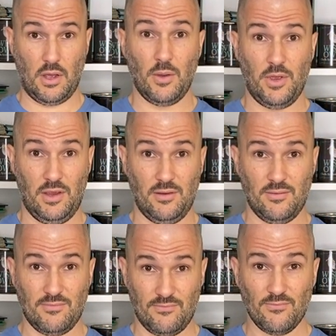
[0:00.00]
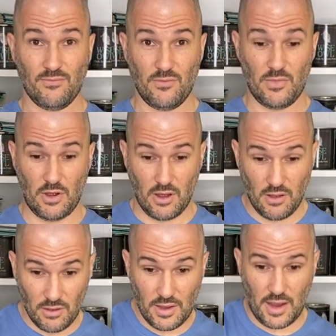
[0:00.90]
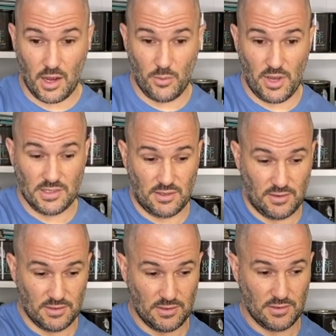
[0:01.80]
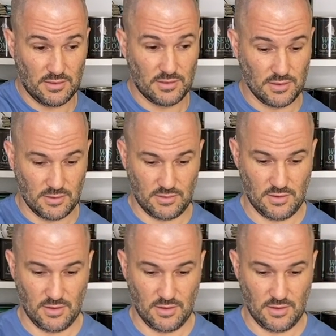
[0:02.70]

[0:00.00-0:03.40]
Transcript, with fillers: I mean, look at how amazing this is.